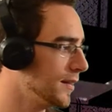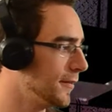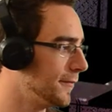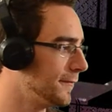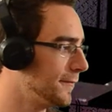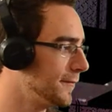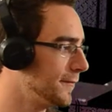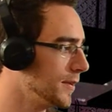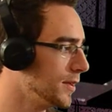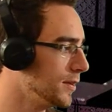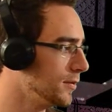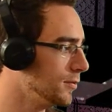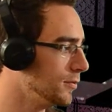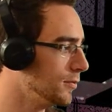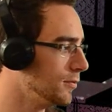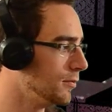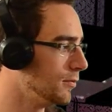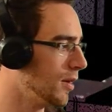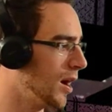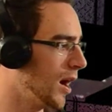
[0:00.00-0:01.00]
a
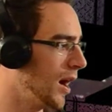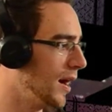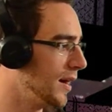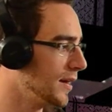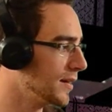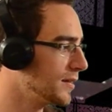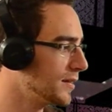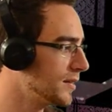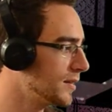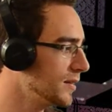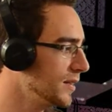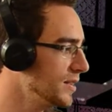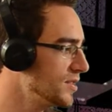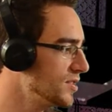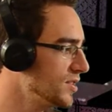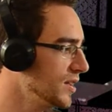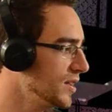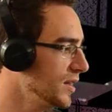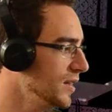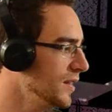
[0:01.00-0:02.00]
few
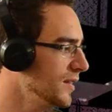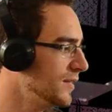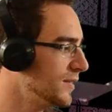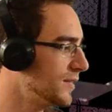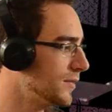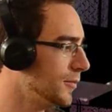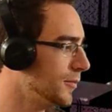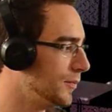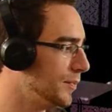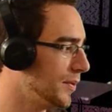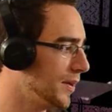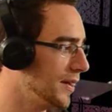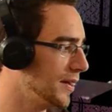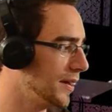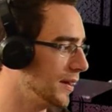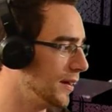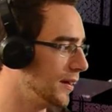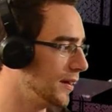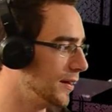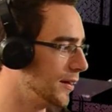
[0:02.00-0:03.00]
glitches, but
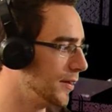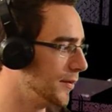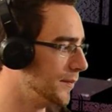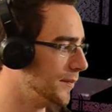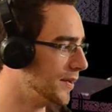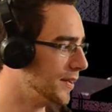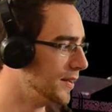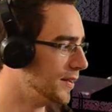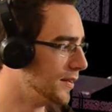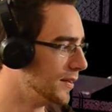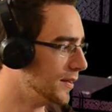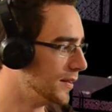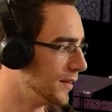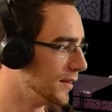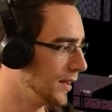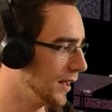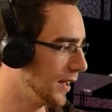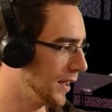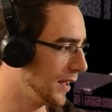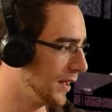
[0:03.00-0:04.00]

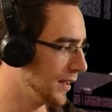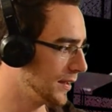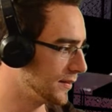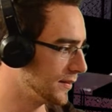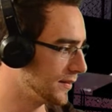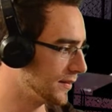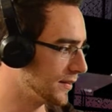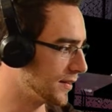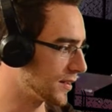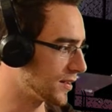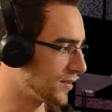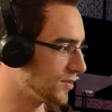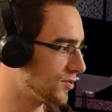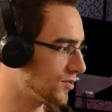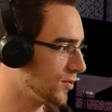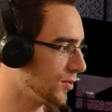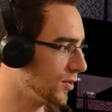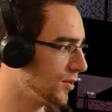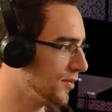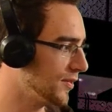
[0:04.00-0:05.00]
and the
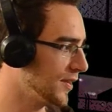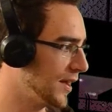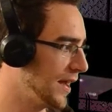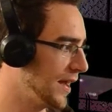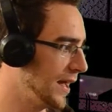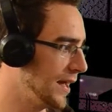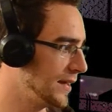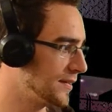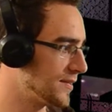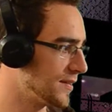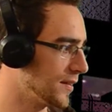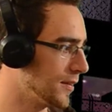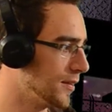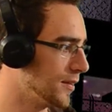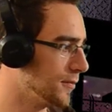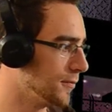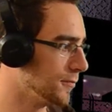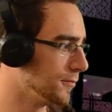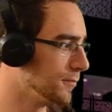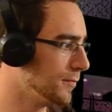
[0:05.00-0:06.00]
controls I had
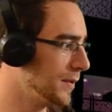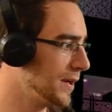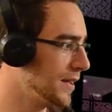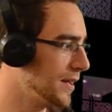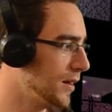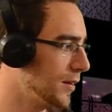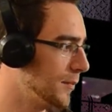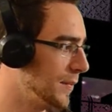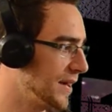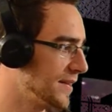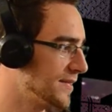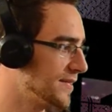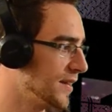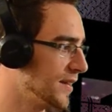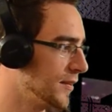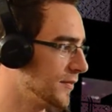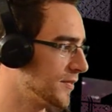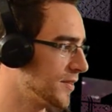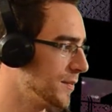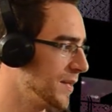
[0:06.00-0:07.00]
to rig up
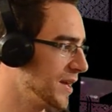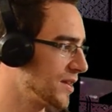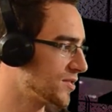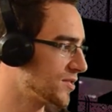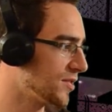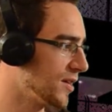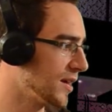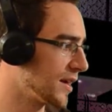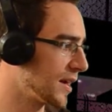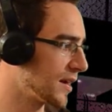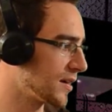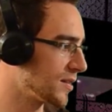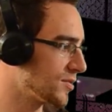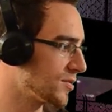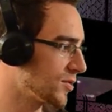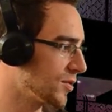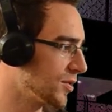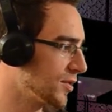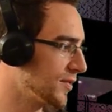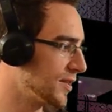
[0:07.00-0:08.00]
myself to make sure I got
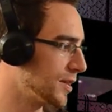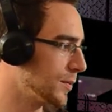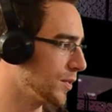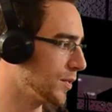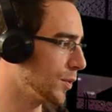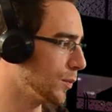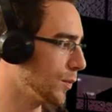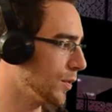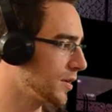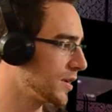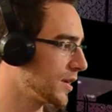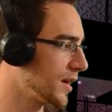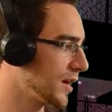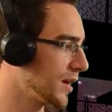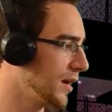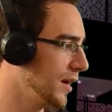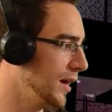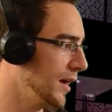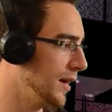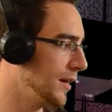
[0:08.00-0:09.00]
controls that were working
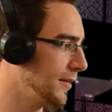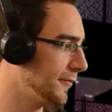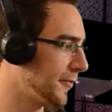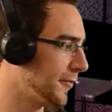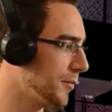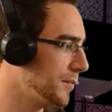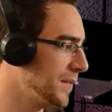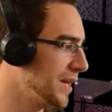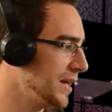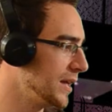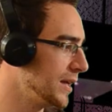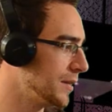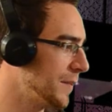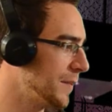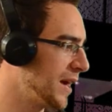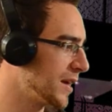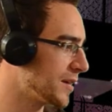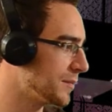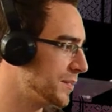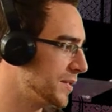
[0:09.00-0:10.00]
for me and
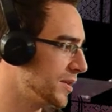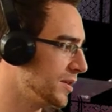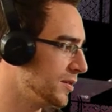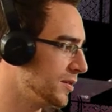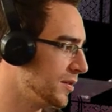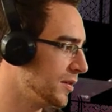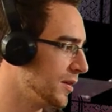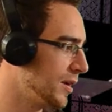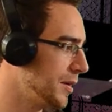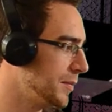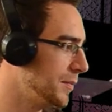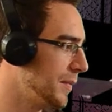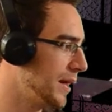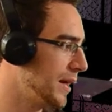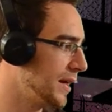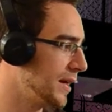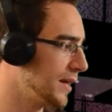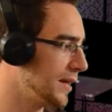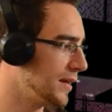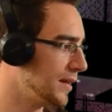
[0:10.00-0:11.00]
my computer, and
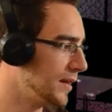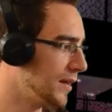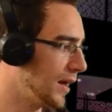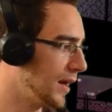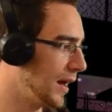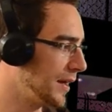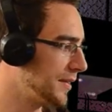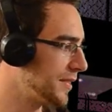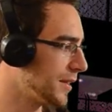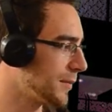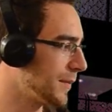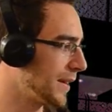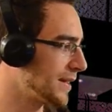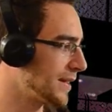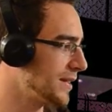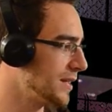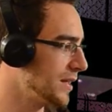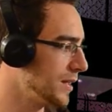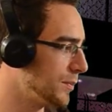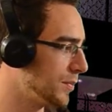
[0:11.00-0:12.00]
I think my
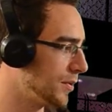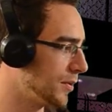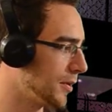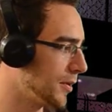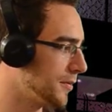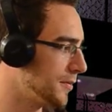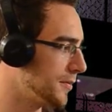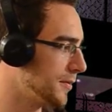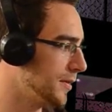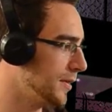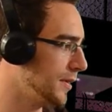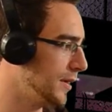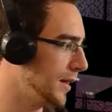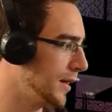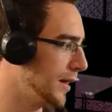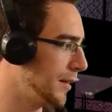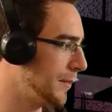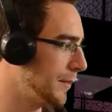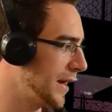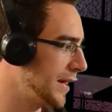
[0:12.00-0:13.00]
keyboard
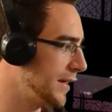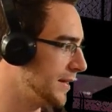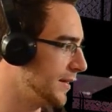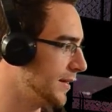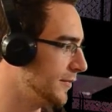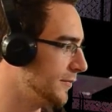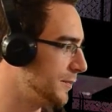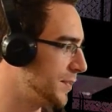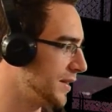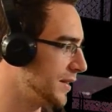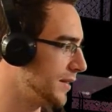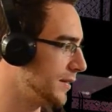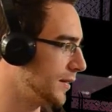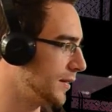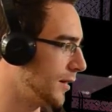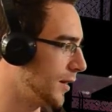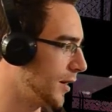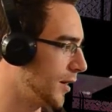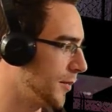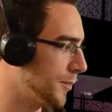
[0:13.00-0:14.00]
might have been
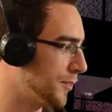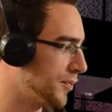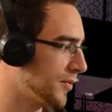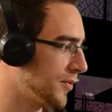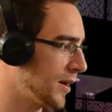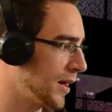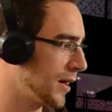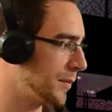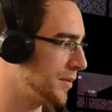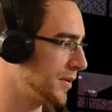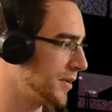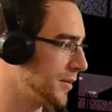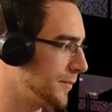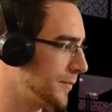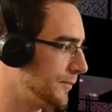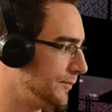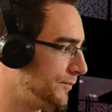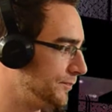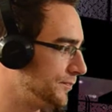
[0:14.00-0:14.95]
a problem.